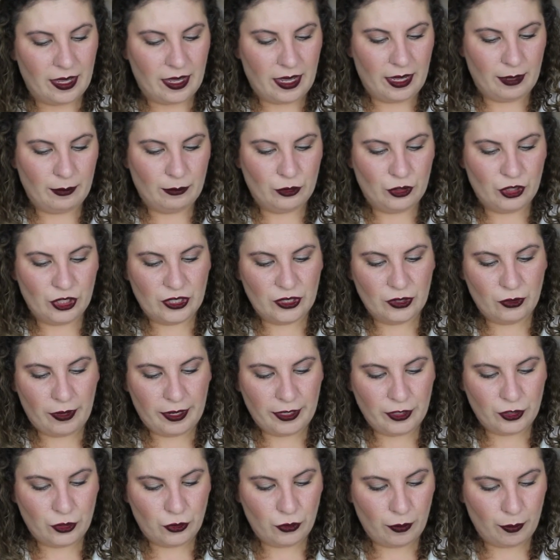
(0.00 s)
I'm just
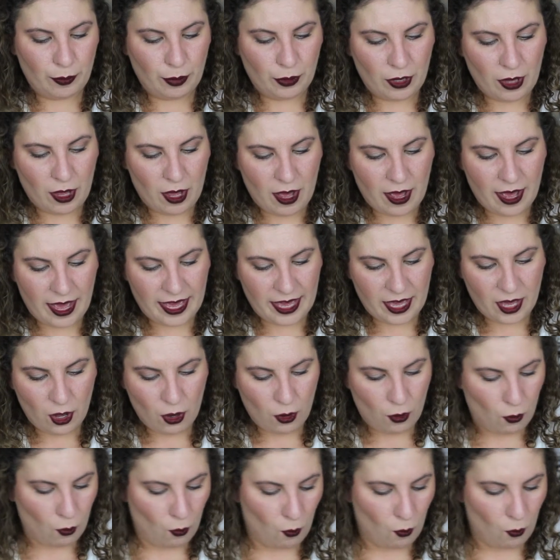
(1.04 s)
going to apply